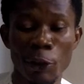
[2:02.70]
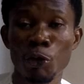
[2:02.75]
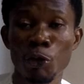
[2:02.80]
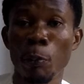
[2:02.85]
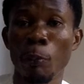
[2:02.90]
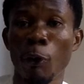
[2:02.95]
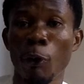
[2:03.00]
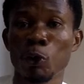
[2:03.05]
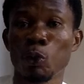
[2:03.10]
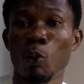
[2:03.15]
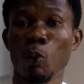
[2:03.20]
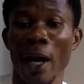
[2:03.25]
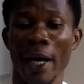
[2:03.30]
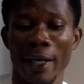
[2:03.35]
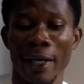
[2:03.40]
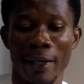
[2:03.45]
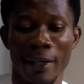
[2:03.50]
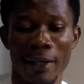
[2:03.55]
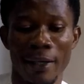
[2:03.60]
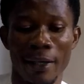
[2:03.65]
to port
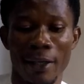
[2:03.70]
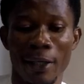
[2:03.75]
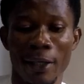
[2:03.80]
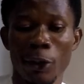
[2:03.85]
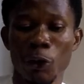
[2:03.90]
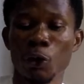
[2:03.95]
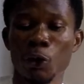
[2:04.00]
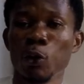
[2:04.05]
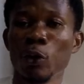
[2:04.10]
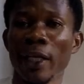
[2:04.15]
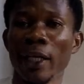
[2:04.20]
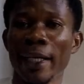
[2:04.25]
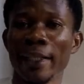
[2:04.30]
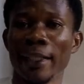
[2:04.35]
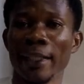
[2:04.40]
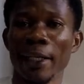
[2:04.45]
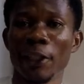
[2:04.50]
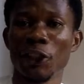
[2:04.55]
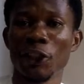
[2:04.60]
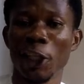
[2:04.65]
1 to the
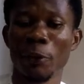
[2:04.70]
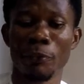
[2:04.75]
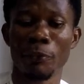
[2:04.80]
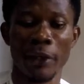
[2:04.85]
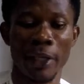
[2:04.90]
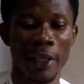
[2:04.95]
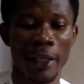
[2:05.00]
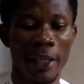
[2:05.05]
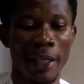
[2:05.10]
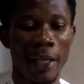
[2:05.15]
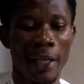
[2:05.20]
intelligent brake,